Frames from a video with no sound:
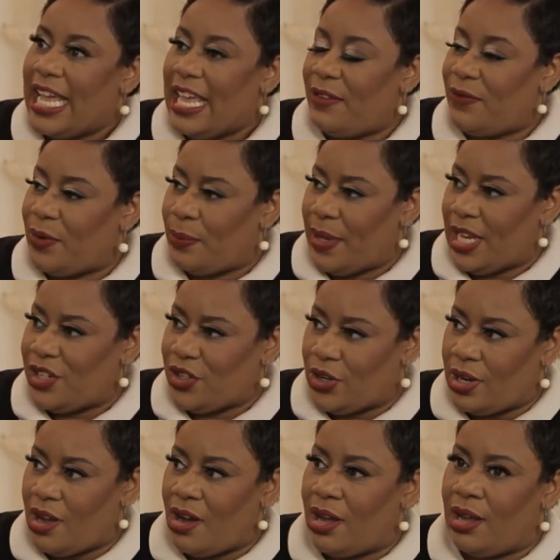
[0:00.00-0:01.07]

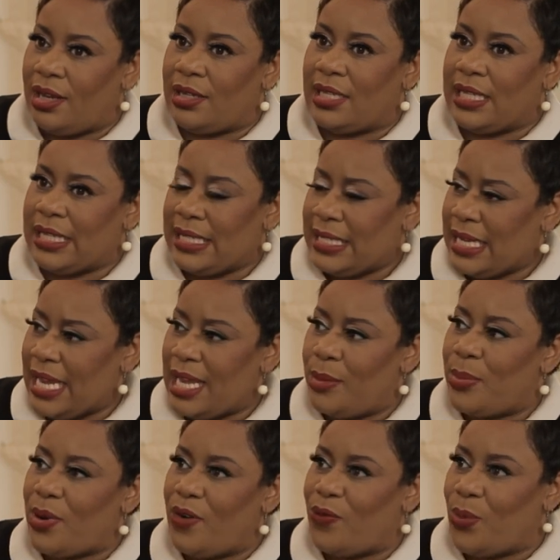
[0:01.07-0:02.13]
information on the
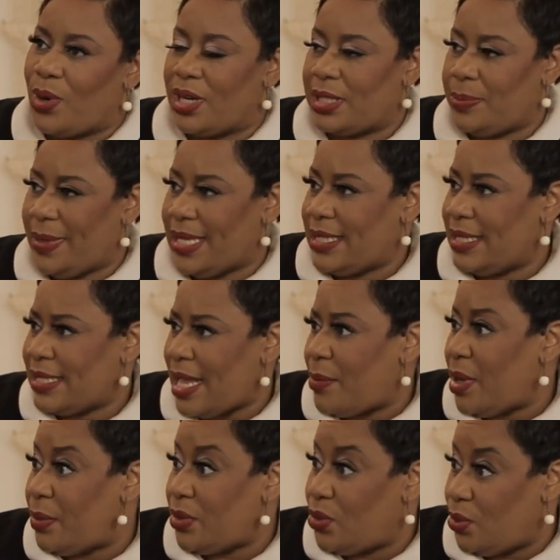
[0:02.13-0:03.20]
type of workspaces that
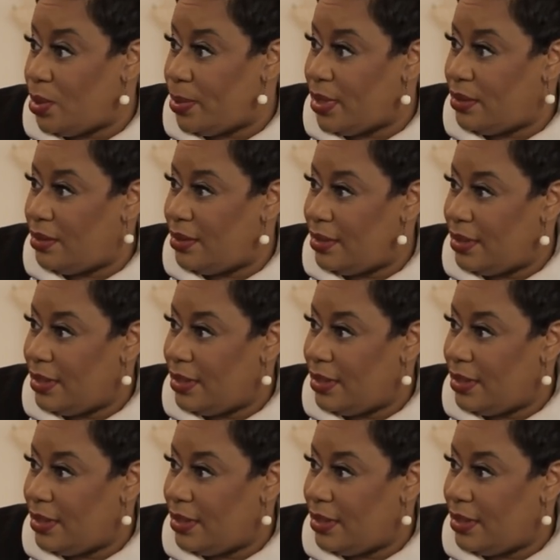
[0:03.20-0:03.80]
might be suitable?